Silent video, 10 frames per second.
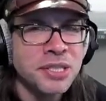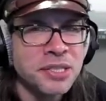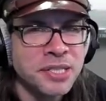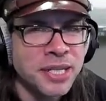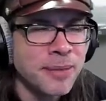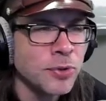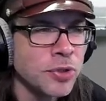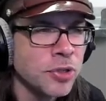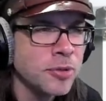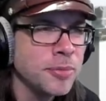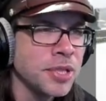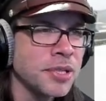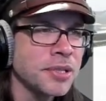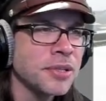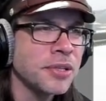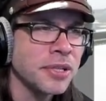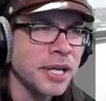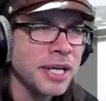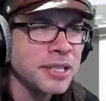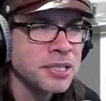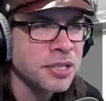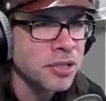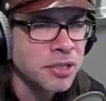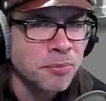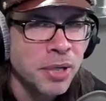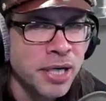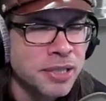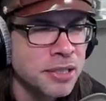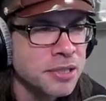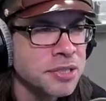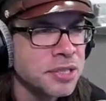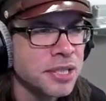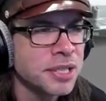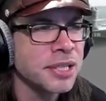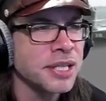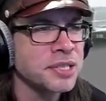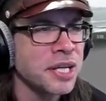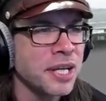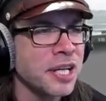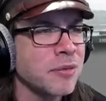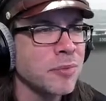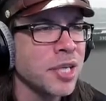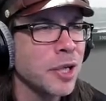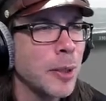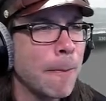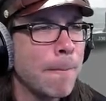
in the same room and the lights and all the monitors it gets hot man